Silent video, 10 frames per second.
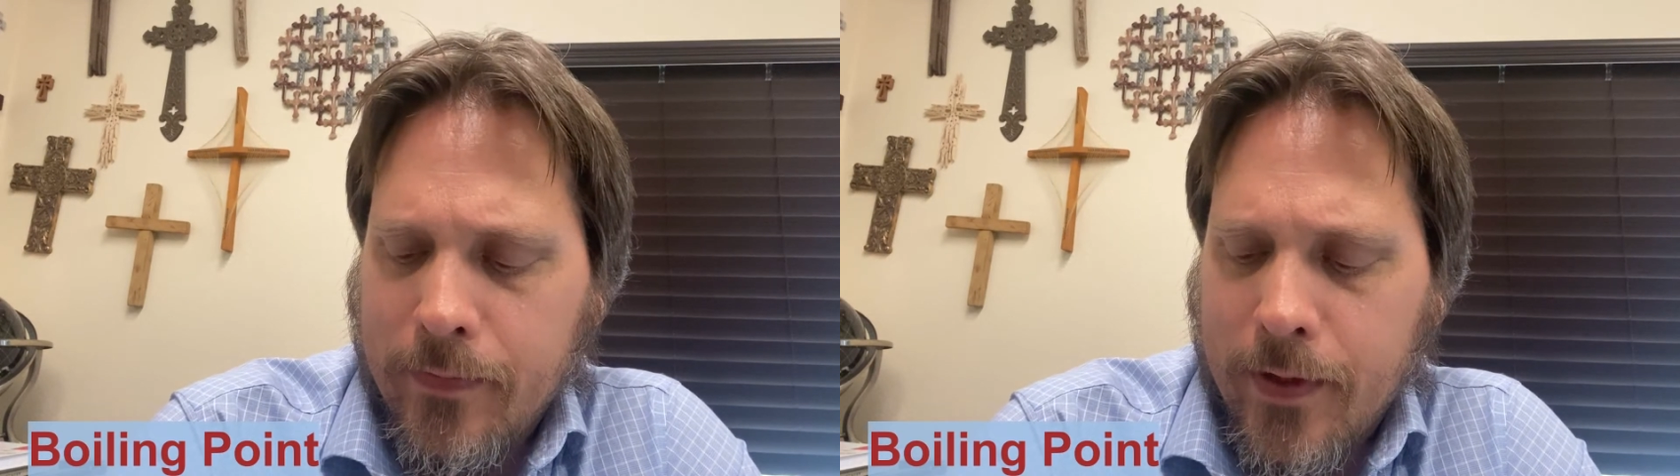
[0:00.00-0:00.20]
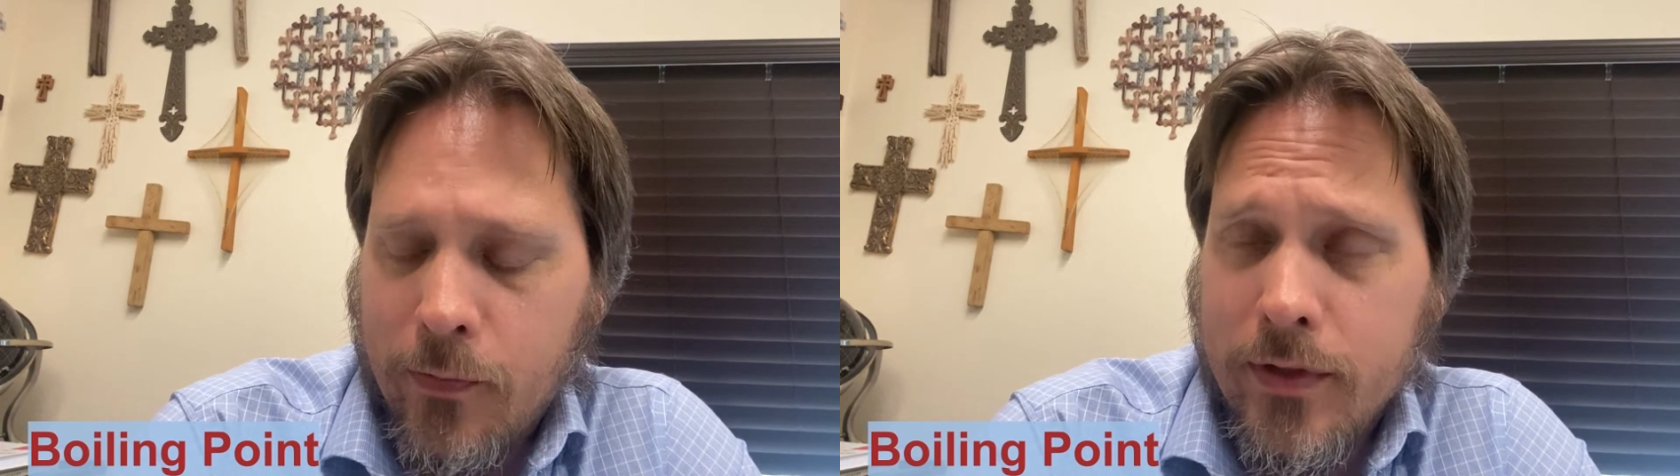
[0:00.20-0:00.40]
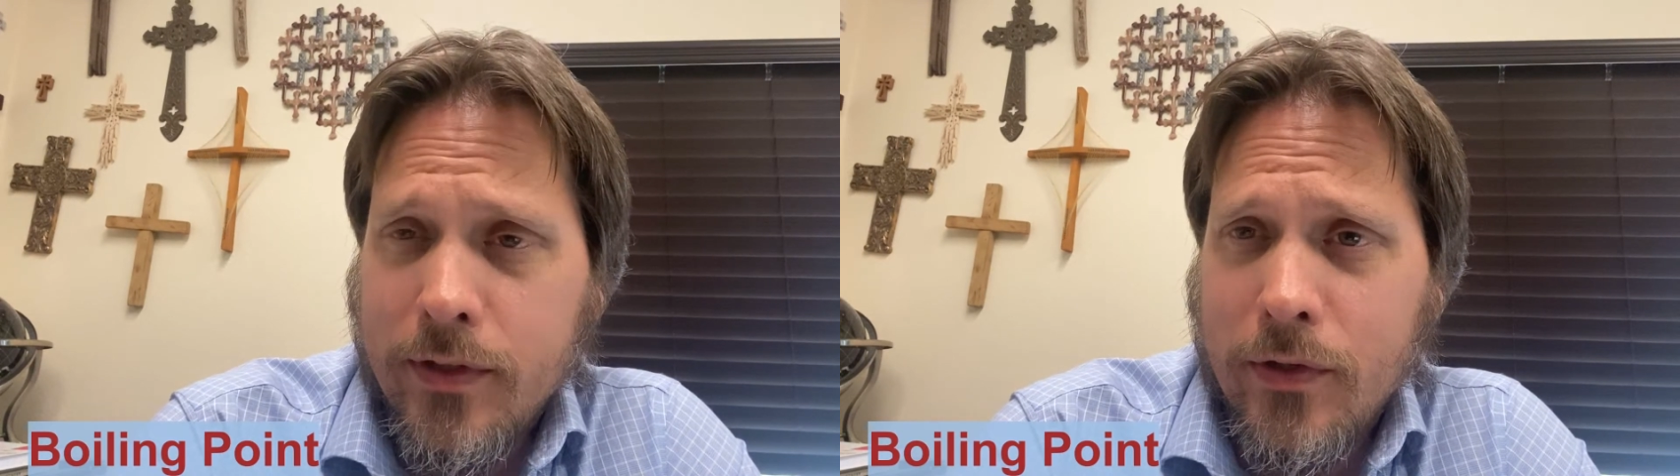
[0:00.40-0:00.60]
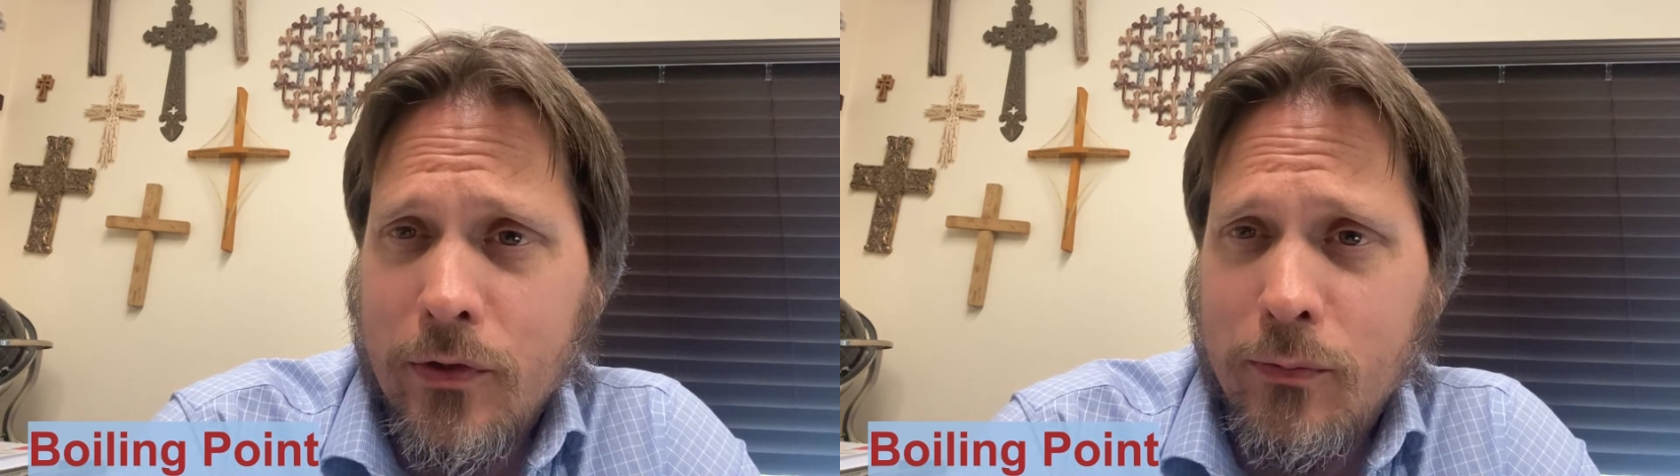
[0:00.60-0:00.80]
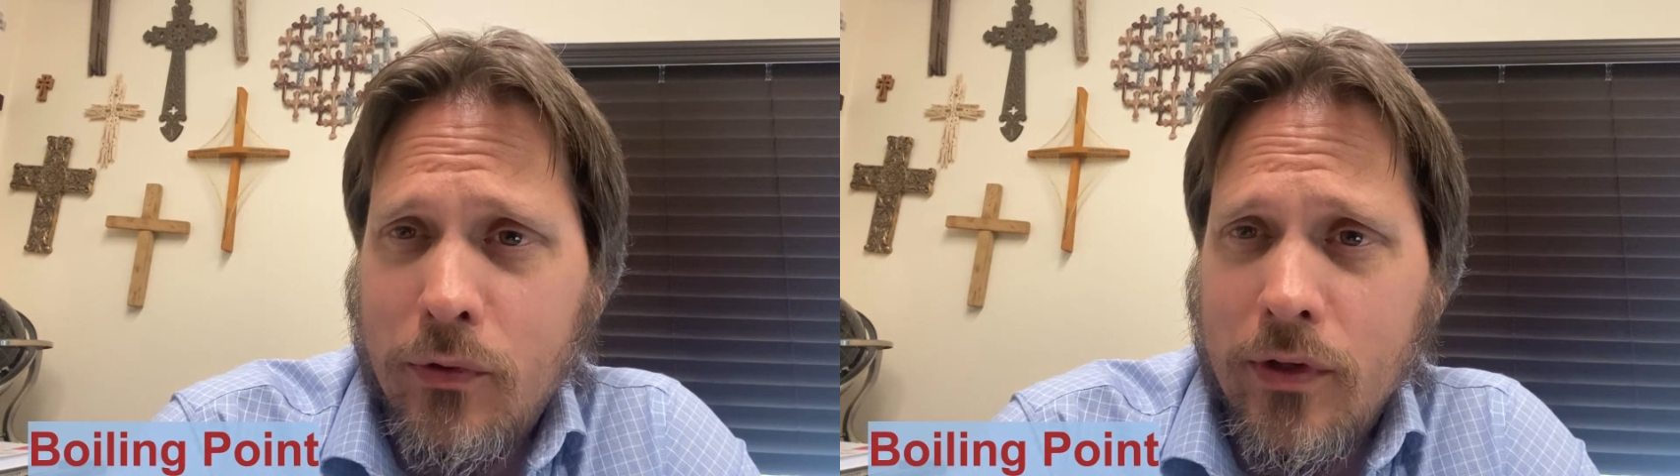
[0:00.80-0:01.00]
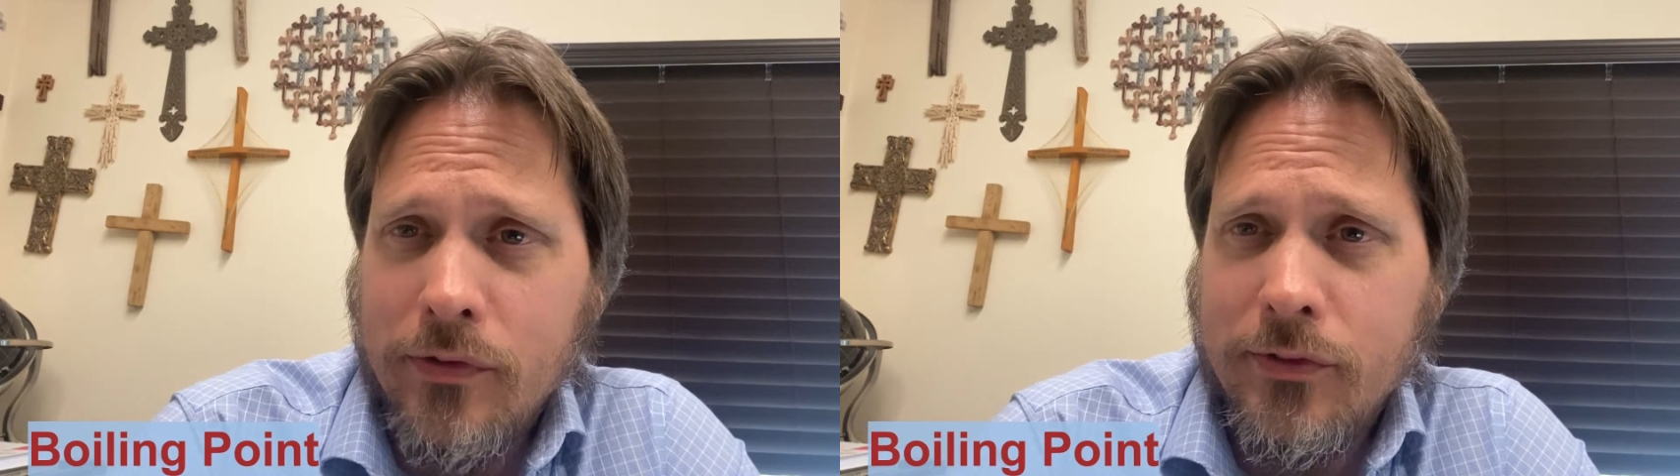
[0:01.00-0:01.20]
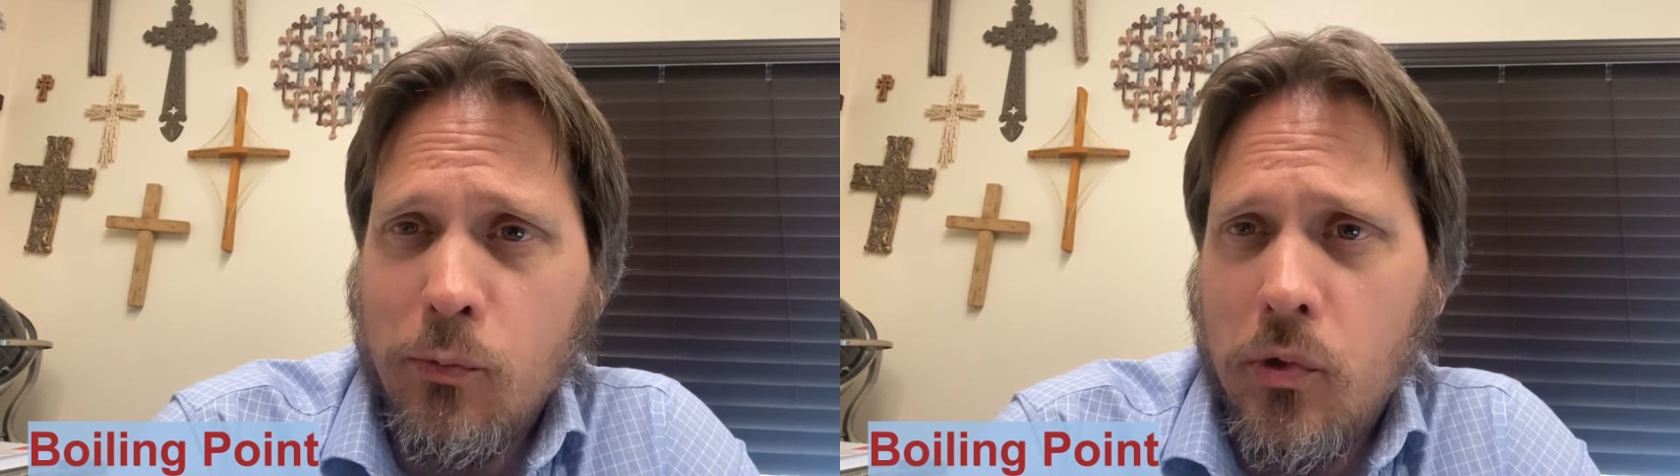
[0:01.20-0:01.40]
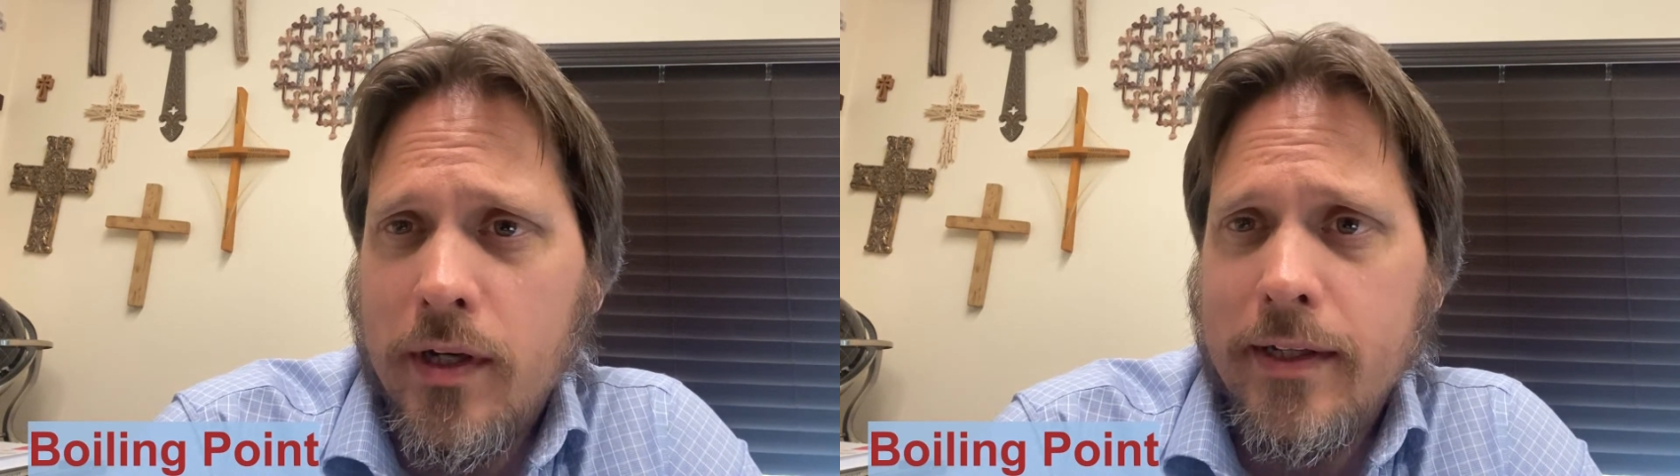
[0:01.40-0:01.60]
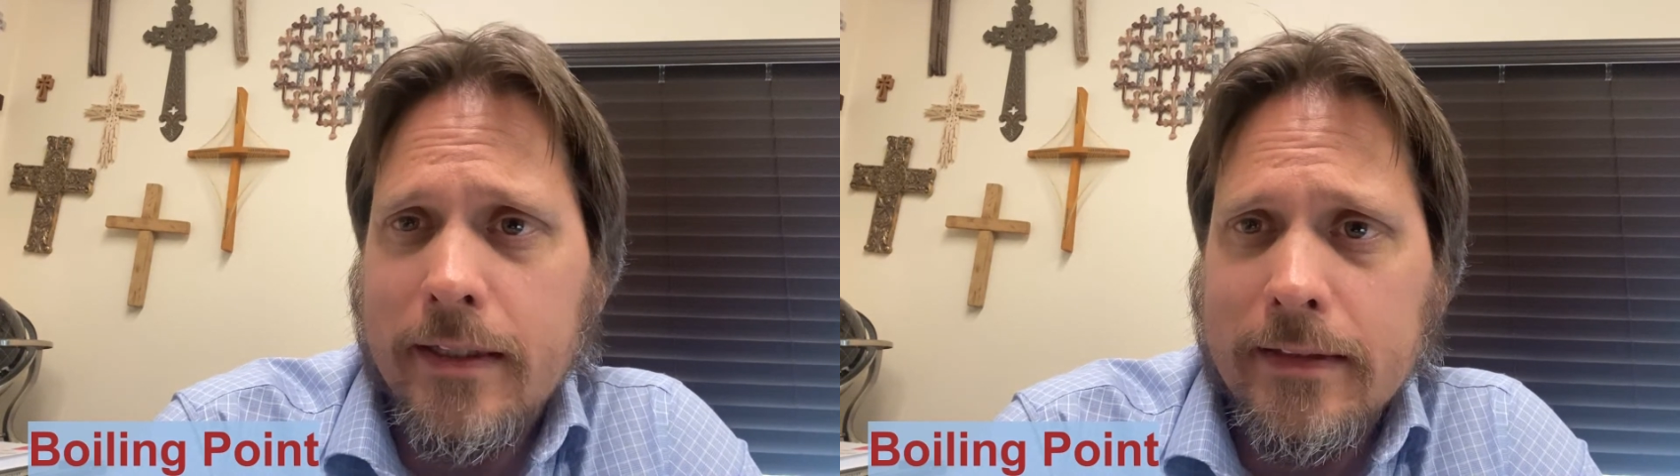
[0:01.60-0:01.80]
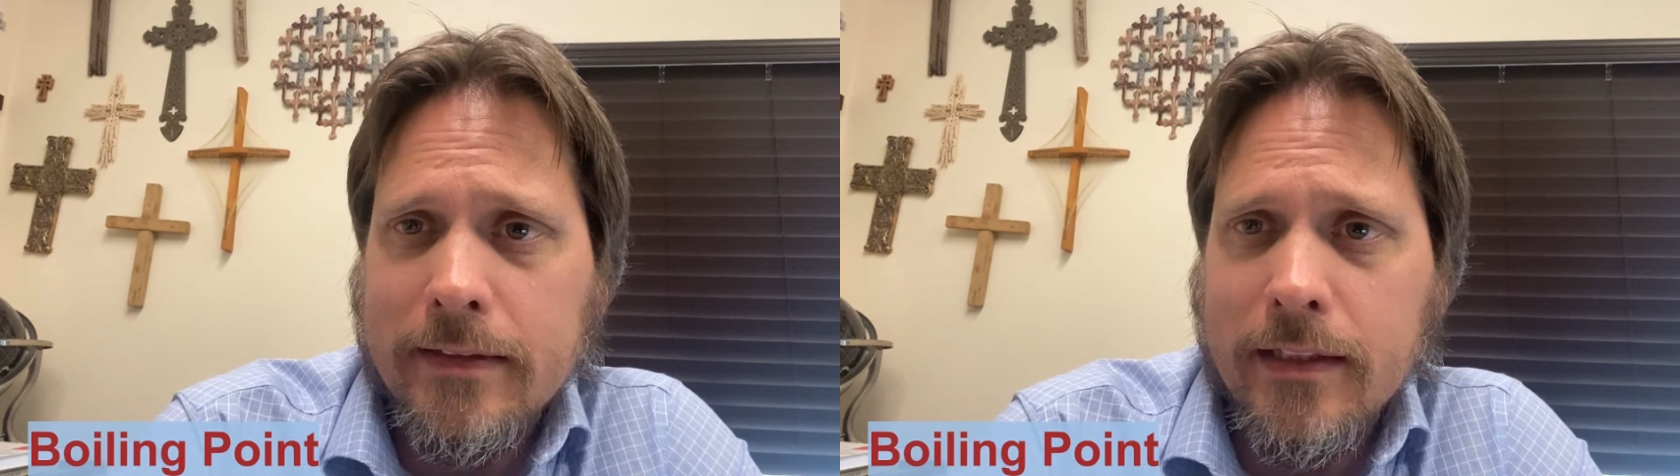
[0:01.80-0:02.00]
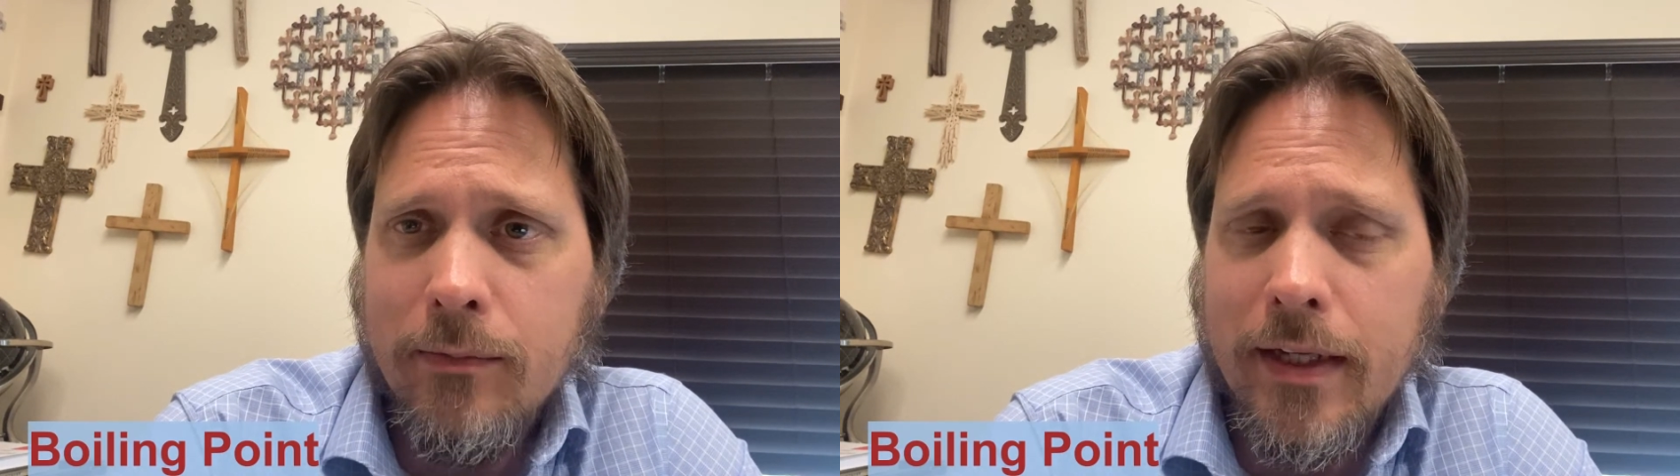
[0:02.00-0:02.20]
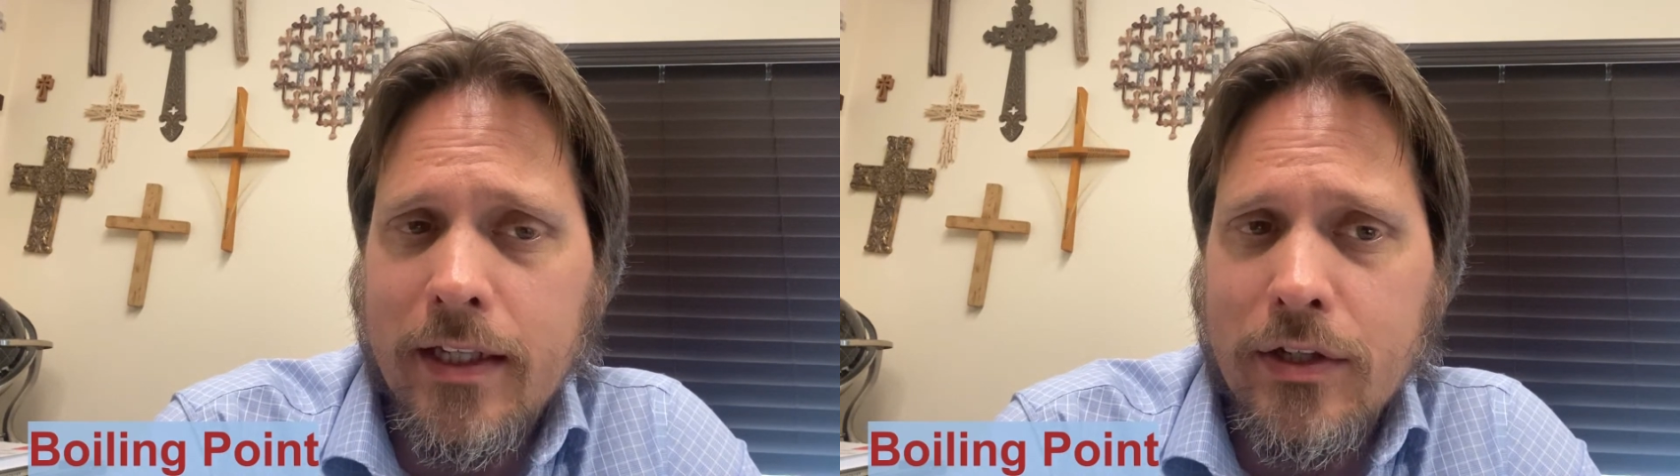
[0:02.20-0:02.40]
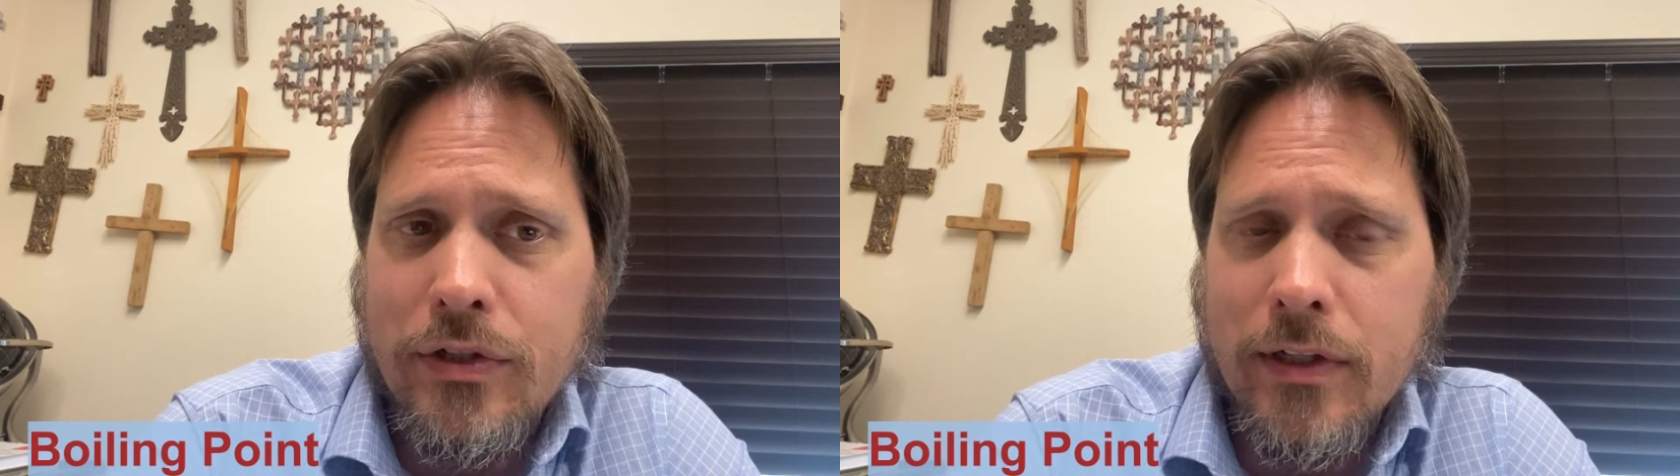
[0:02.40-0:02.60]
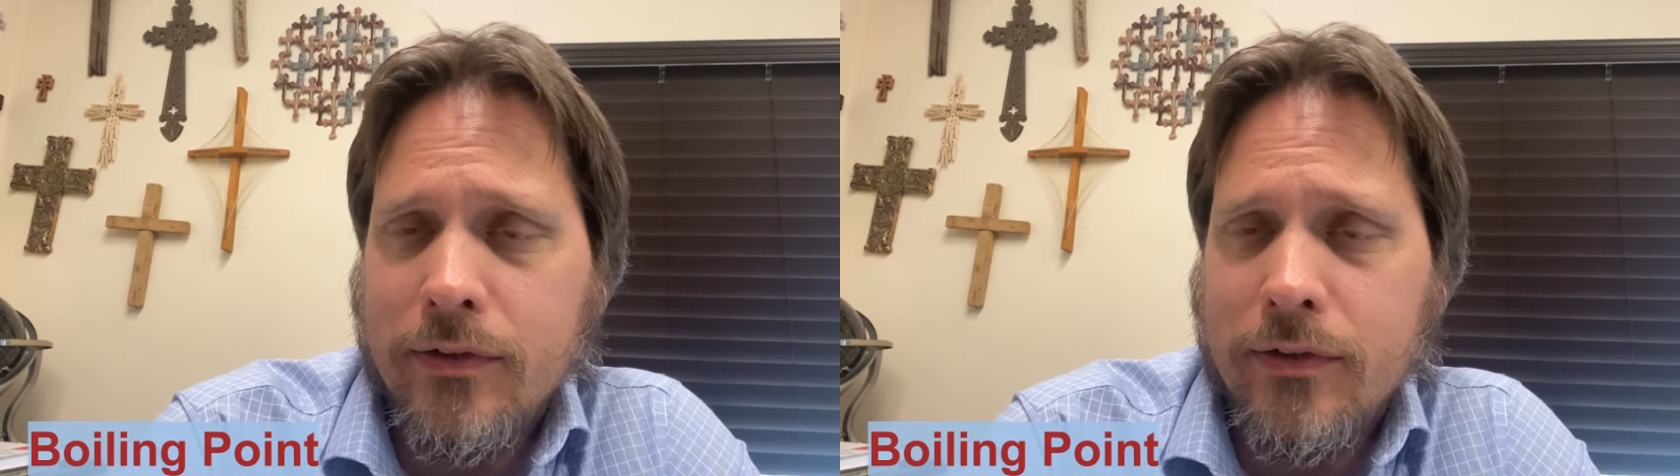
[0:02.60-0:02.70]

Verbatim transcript: I went to go boil some water in my kitchen.